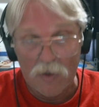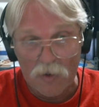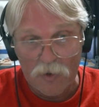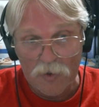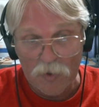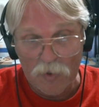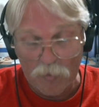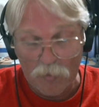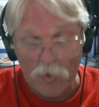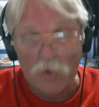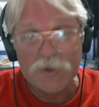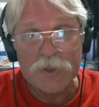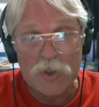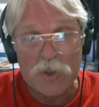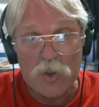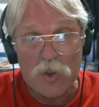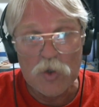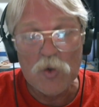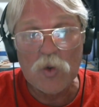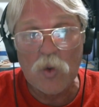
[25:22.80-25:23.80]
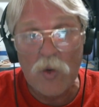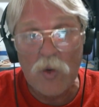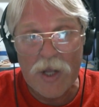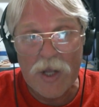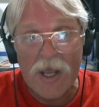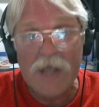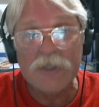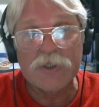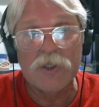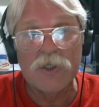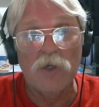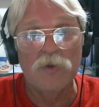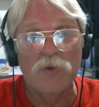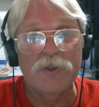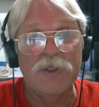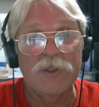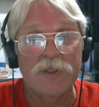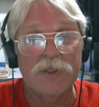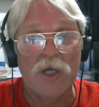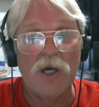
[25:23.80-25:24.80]
the person who creates those
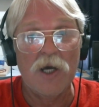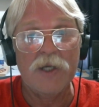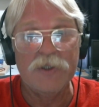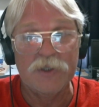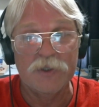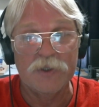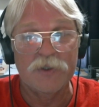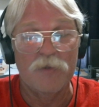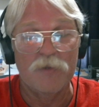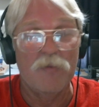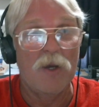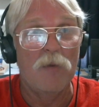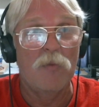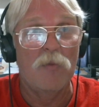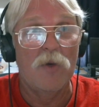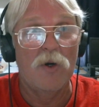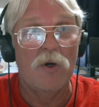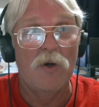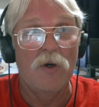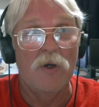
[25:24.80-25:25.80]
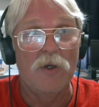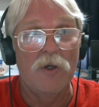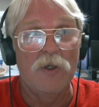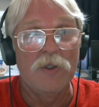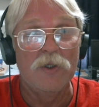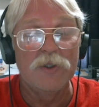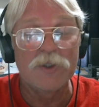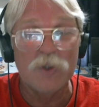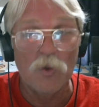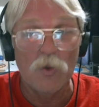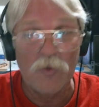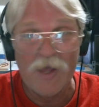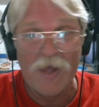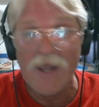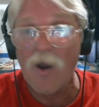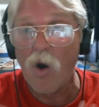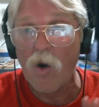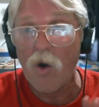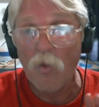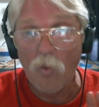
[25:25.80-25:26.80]
designs is a member. So
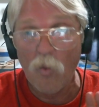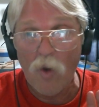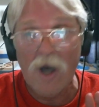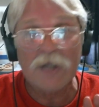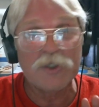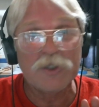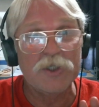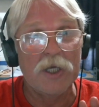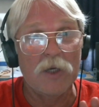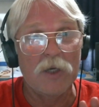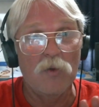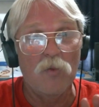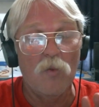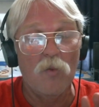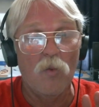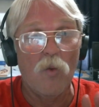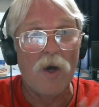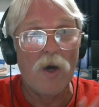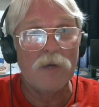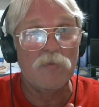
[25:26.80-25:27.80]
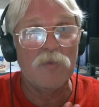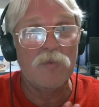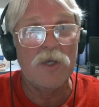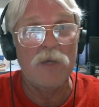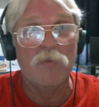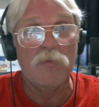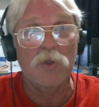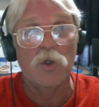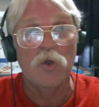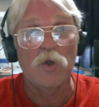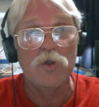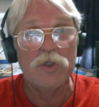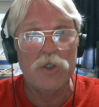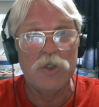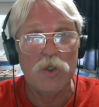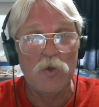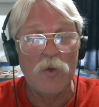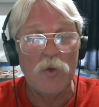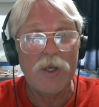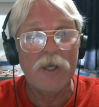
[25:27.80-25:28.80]
they are watching what people are
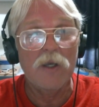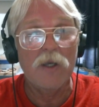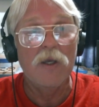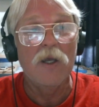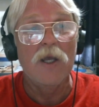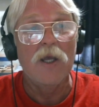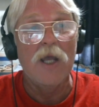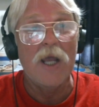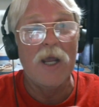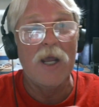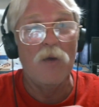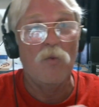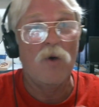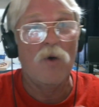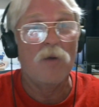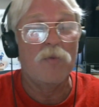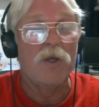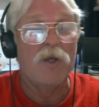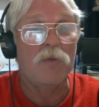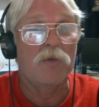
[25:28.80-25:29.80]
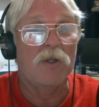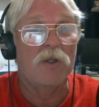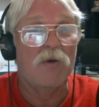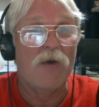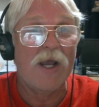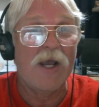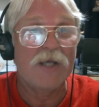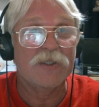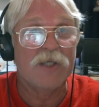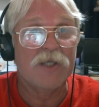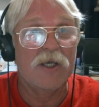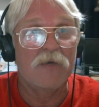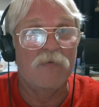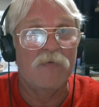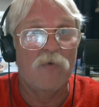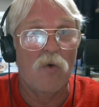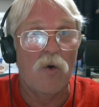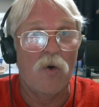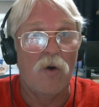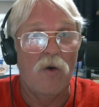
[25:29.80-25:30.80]
doing and what people are asking
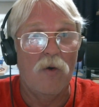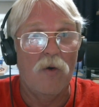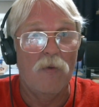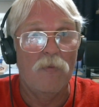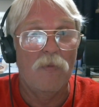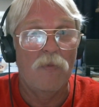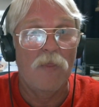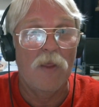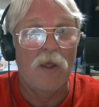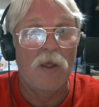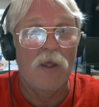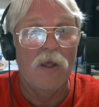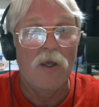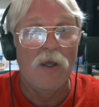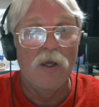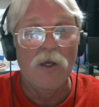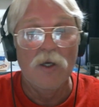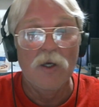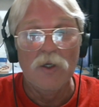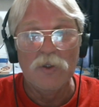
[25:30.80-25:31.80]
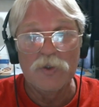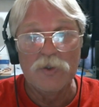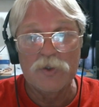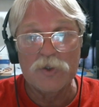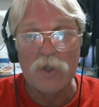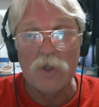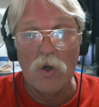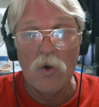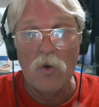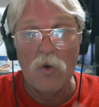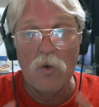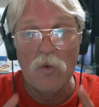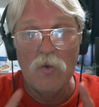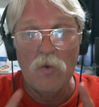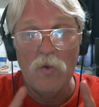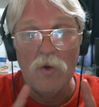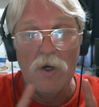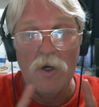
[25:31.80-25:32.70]
for. So